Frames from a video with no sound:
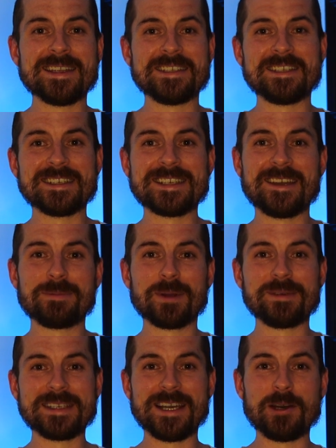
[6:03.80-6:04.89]
as you can
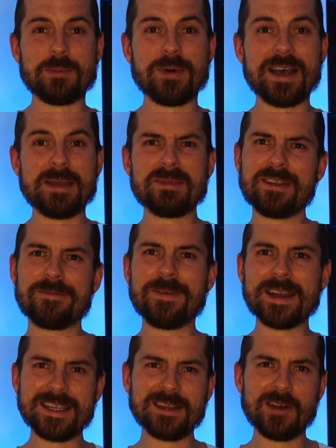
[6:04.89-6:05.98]
probably tell by a bit of the
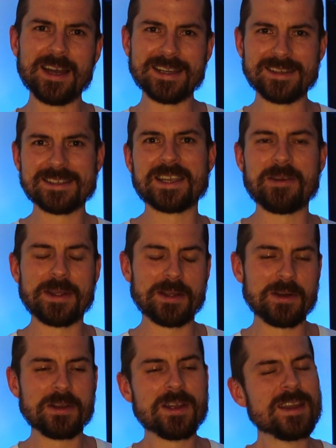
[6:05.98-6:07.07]
funky lighting that's going
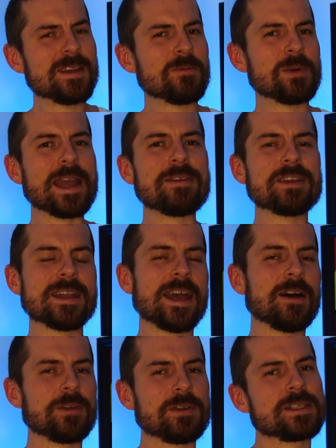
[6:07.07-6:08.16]
on, we haven't
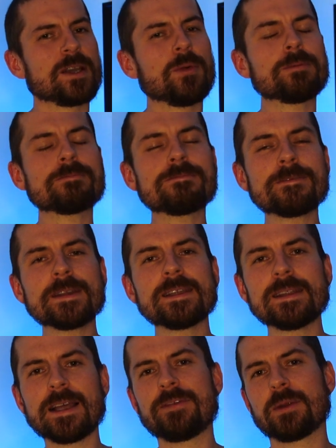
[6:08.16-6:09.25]
nailed it. So I would really
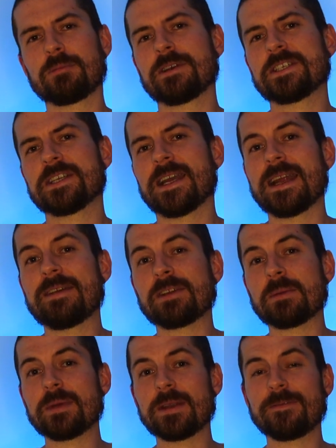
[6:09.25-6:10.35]
love and appreciate having a
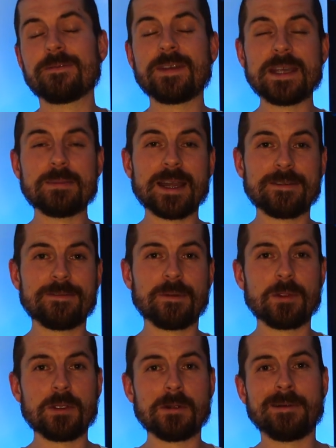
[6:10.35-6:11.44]
bit of feedback from
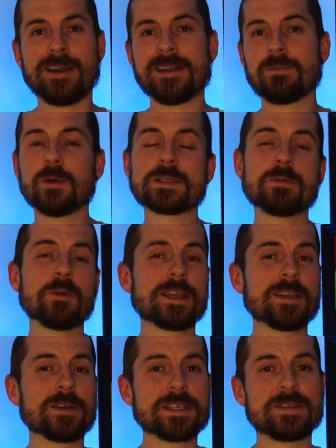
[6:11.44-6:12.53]
you around what's
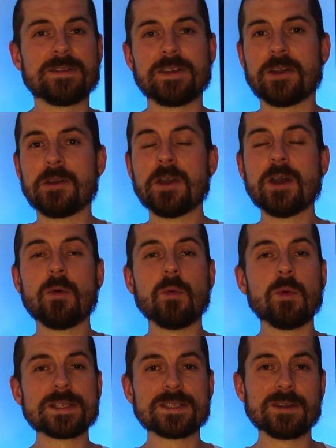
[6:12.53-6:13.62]
working on this video,
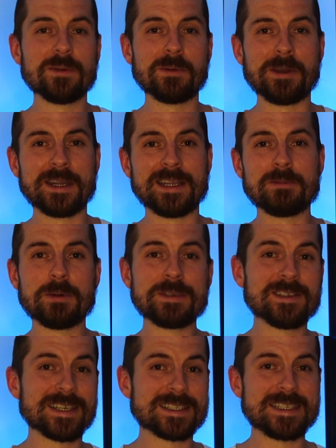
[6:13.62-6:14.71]
what's not working, what would you
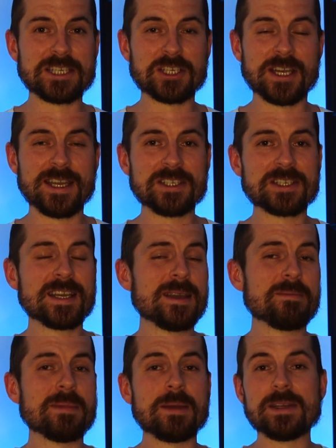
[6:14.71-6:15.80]
like to see changed.
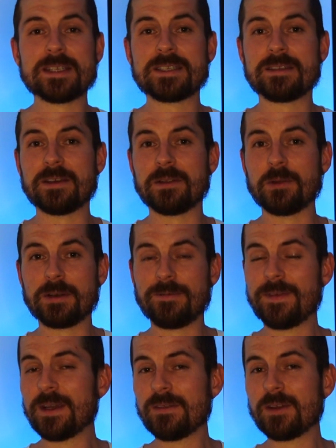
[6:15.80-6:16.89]
Maybe it's the look and
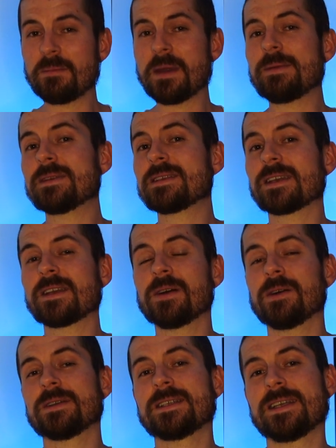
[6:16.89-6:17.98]
feel of it, maybe it's the
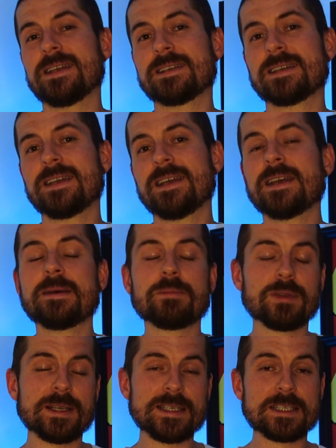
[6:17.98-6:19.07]
content.
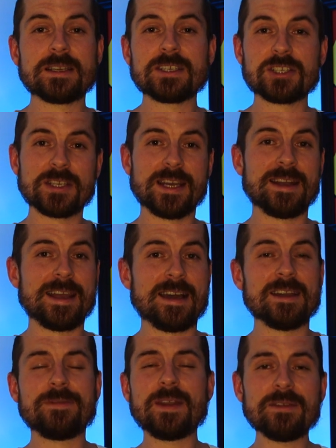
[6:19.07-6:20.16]
Please shout out.
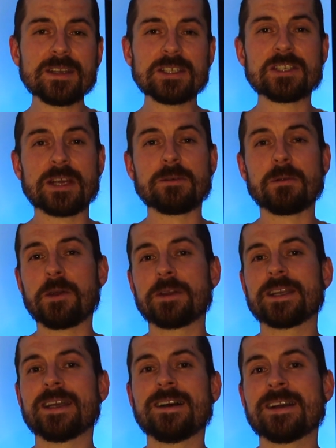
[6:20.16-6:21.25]
And if you have any general
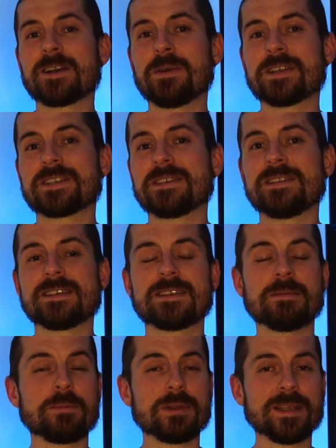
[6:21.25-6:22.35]
OKR questions,
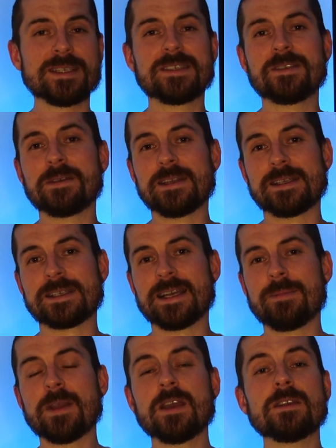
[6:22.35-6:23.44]
please do hit us
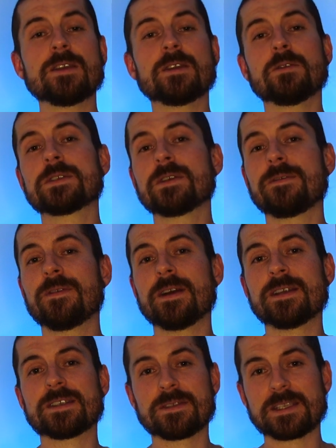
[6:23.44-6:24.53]
up. You can also find
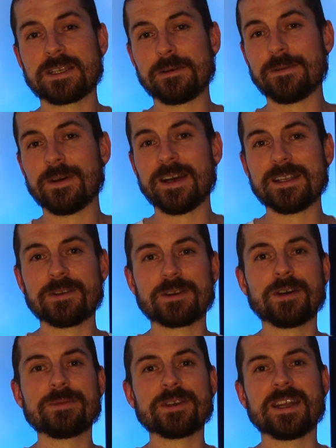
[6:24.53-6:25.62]
us on
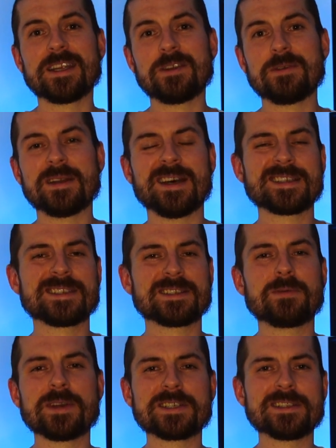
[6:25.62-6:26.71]
skillfire.com.au and ask us
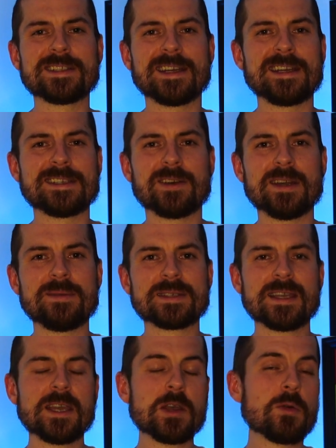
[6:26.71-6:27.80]
questions at
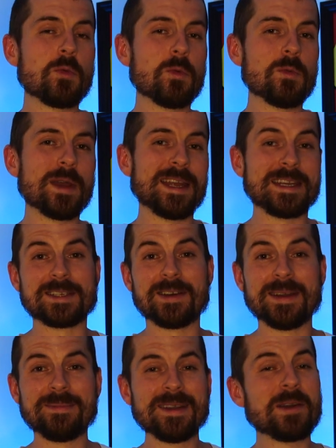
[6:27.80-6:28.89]

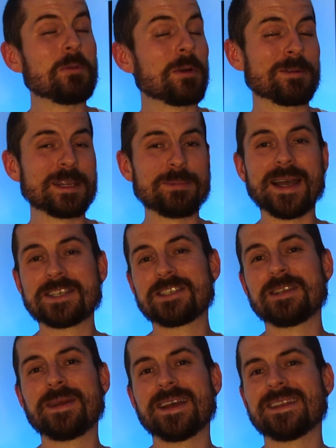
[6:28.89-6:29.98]
anytime. We're really
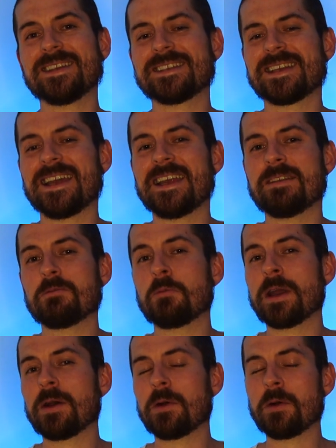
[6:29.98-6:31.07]
passionate about this, and
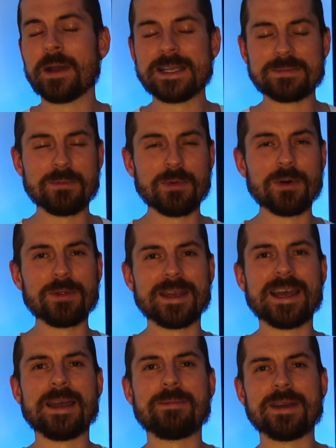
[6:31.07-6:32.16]
we're always more than
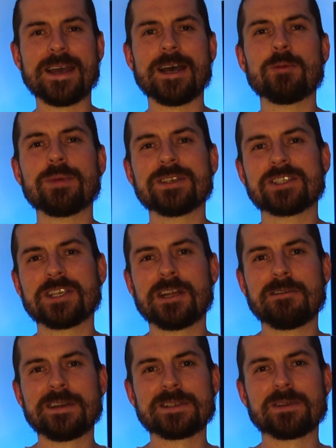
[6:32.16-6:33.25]
happy to help and
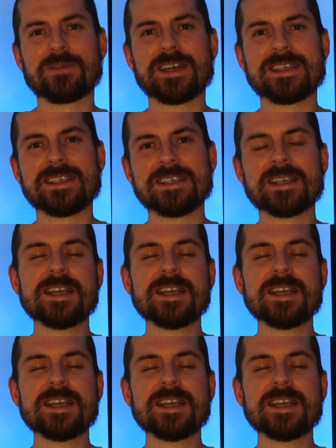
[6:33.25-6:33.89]
share any sort of ideas.